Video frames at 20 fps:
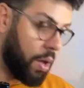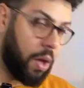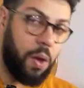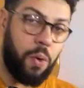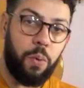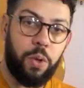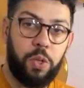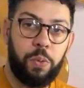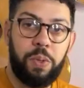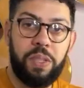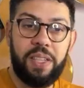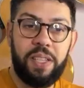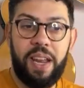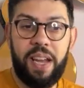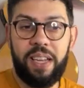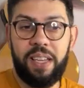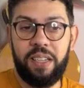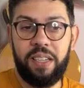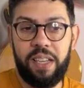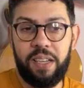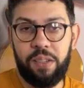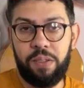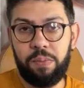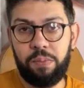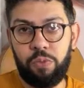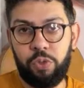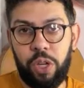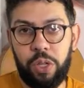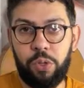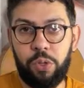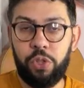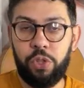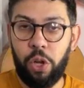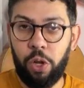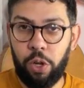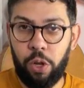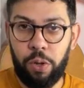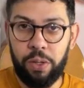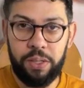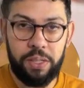Which means that I can then try to
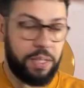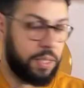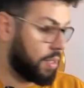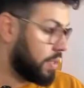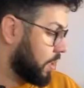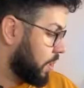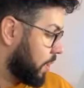solo on these.